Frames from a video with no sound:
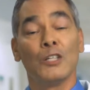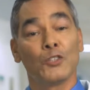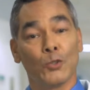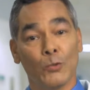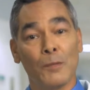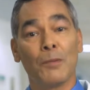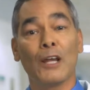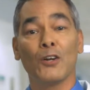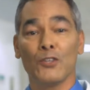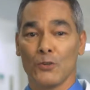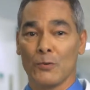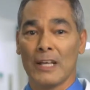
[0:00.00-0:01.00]
To repair
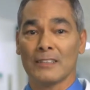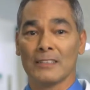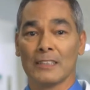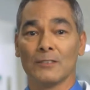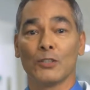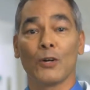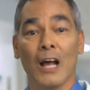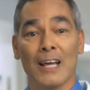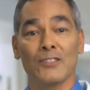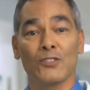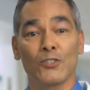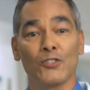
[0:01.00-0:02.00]
your retina, your eye
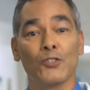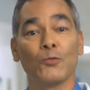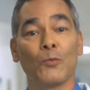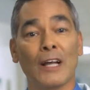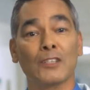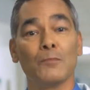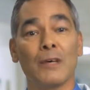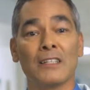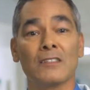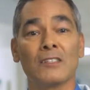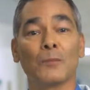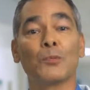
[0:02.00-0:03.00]
surgeon
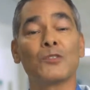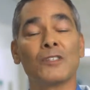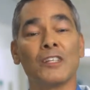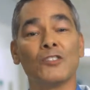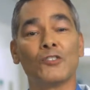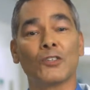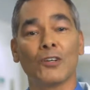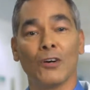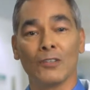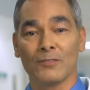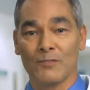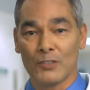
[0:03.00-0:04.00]
recommends a procedure
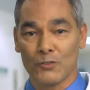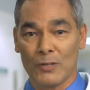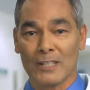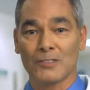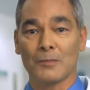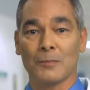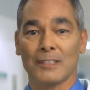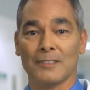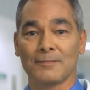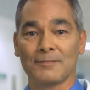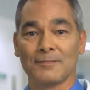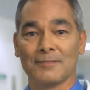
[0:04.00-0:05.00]
called vitrectomy.
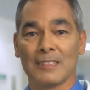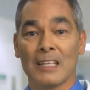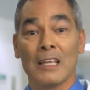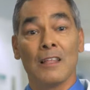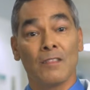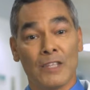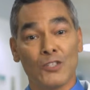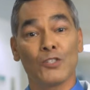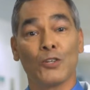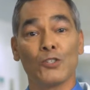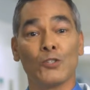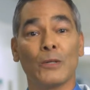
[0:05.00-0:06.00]
This
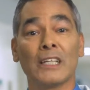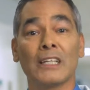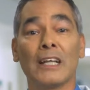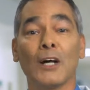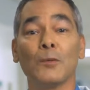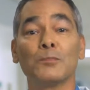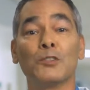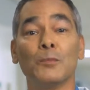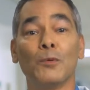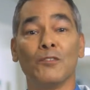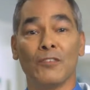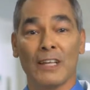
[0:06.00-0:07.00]
surgery can help to
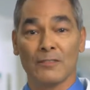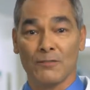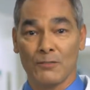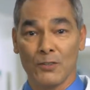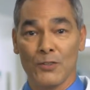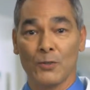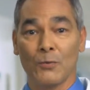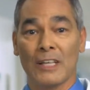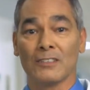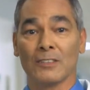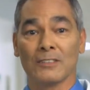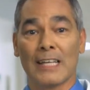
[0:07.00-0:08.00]
prevent further
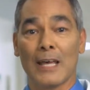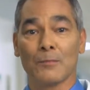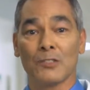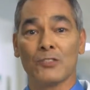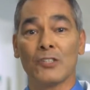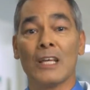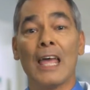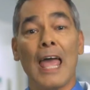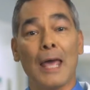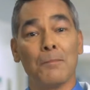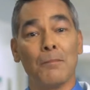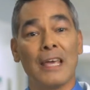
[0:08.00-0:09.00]
retinal damage
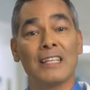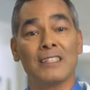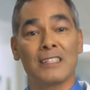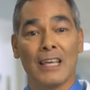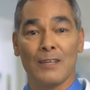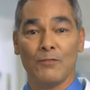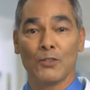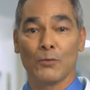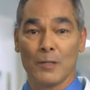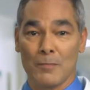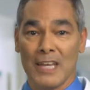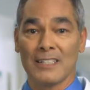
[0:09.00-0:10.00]
and may save your
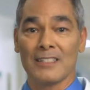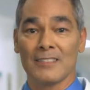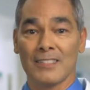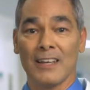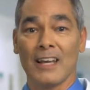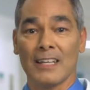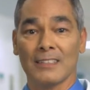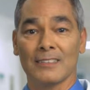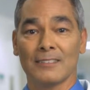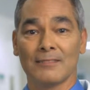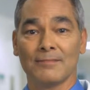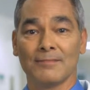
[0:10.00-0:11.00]
remaining sight.
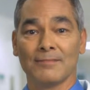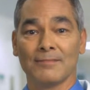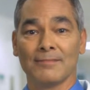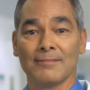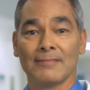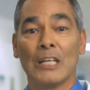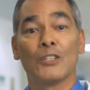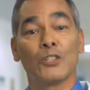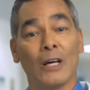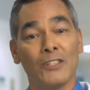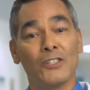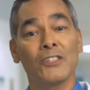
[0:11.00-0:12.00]
To
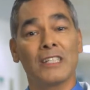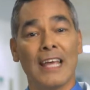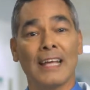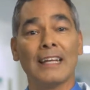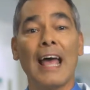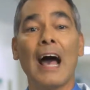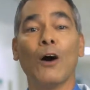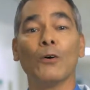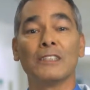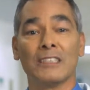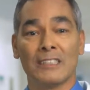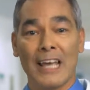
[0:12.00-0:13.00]
understand how a
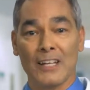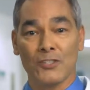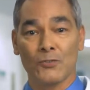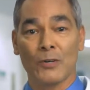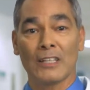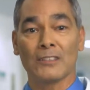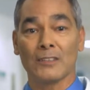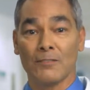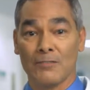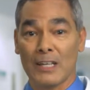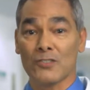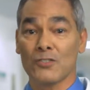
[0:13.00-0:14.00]
detached retina
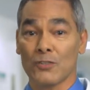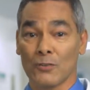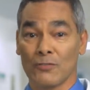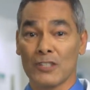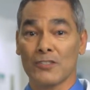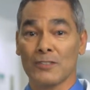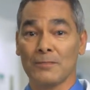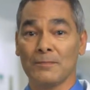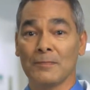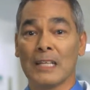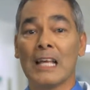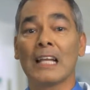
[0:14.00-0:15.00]
affects your vision,
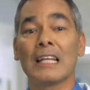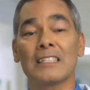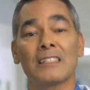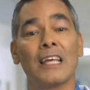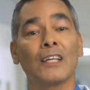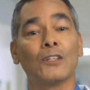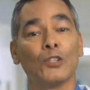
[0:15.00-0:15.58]
let's take a